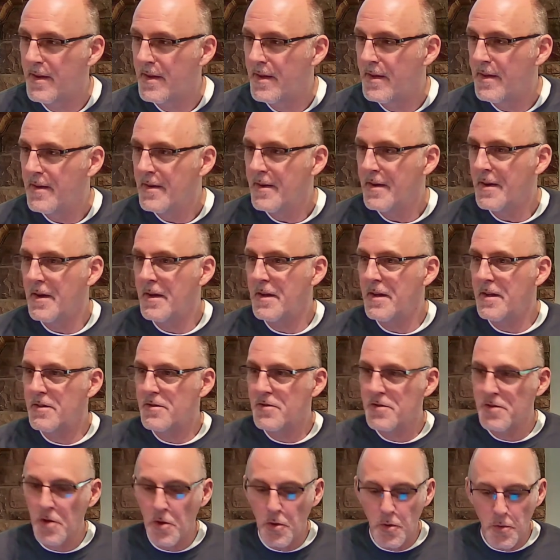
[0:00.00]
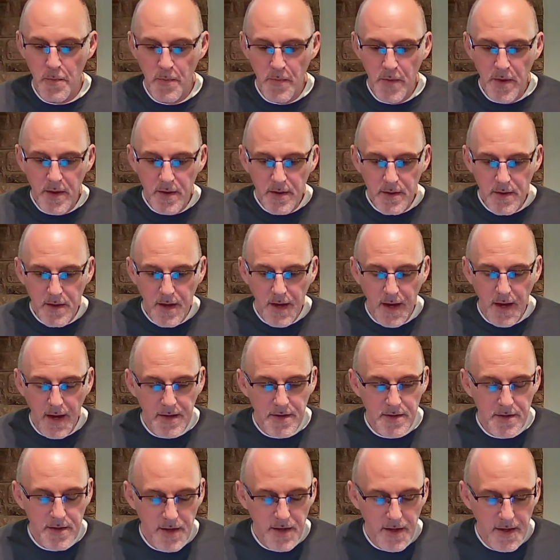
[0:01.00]
And so
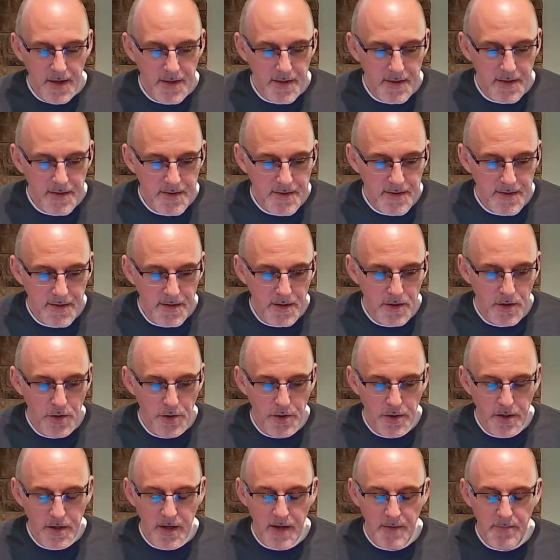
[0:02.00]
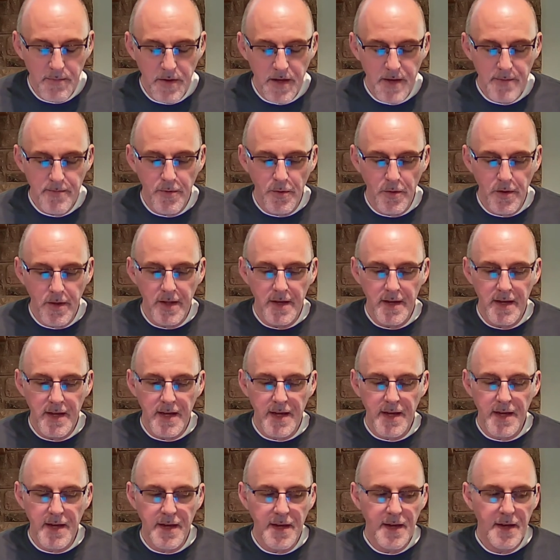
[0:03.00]
God does look at people, and
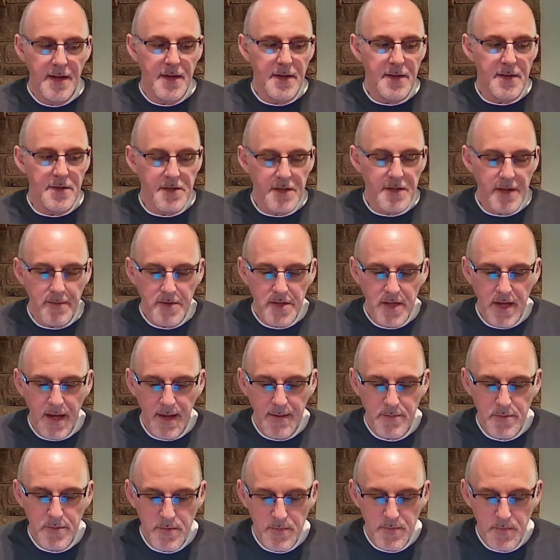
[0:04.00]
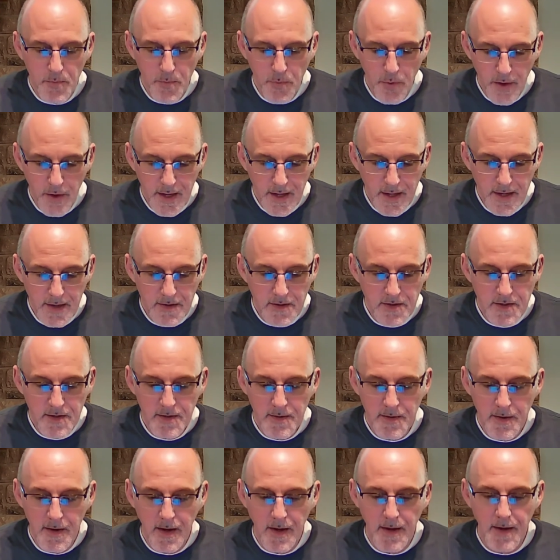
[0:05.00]
he sometimes brings
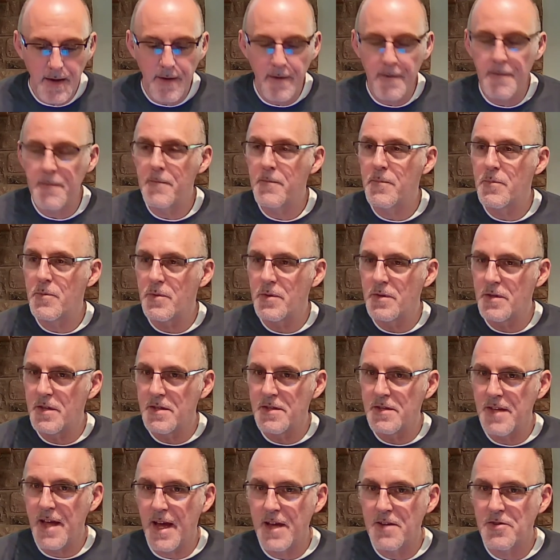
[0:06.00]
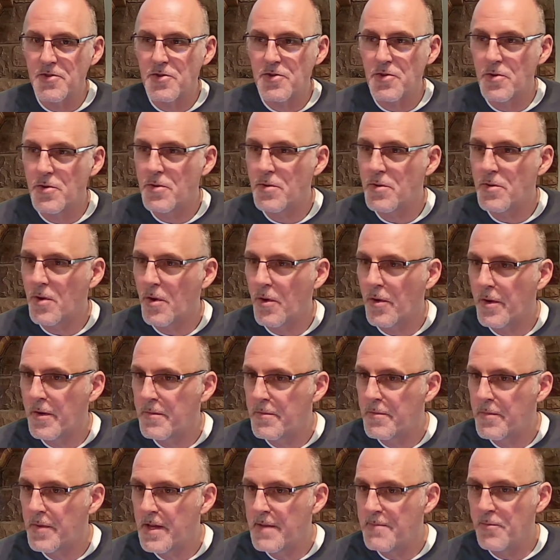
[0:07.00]
disaster on
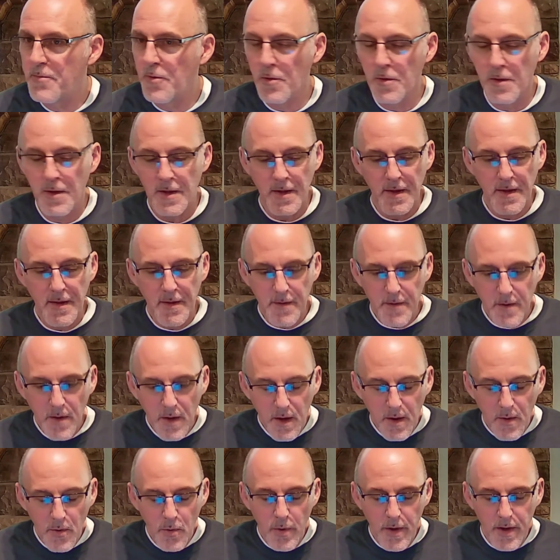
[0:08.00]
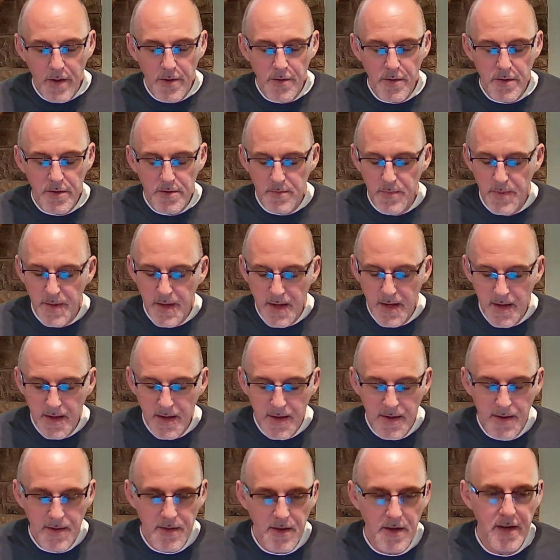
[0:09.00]
people, whether it
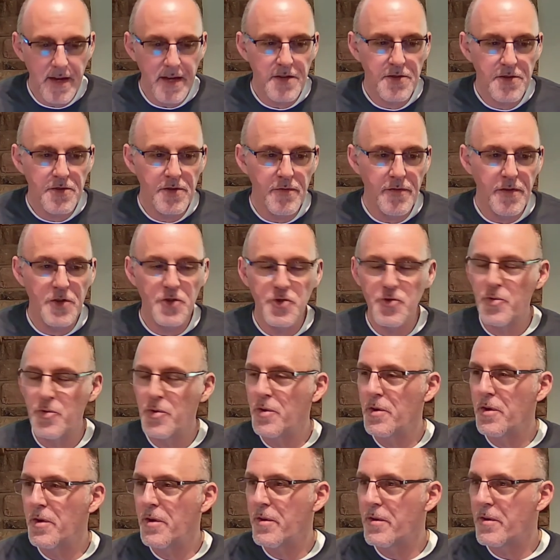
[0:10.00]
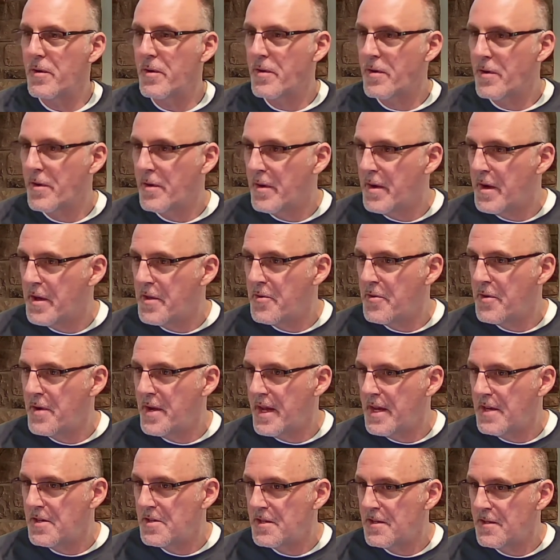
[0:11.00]
be the nation of Israel or other
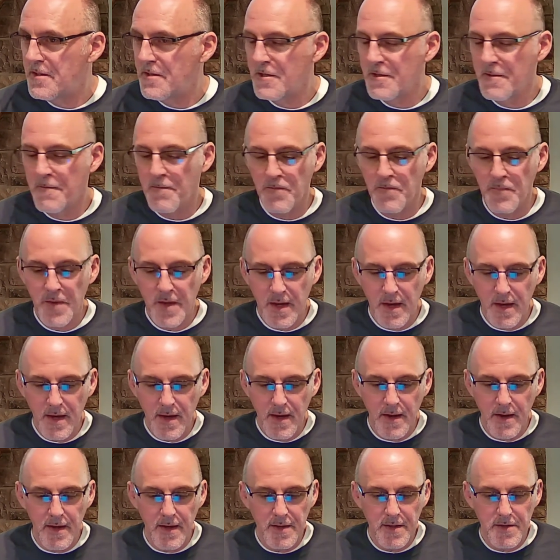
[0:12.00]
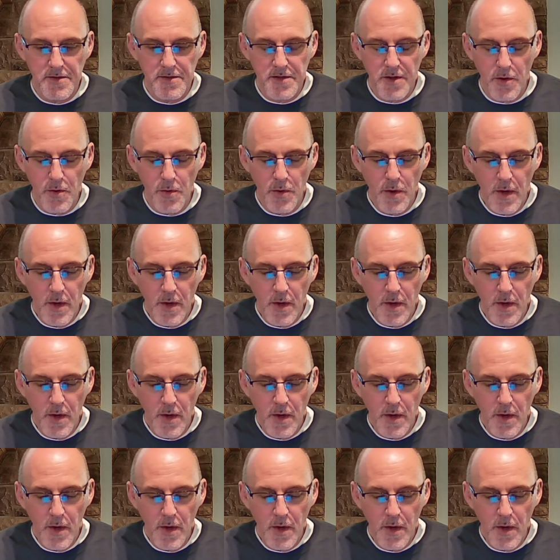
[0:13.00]
nations. And so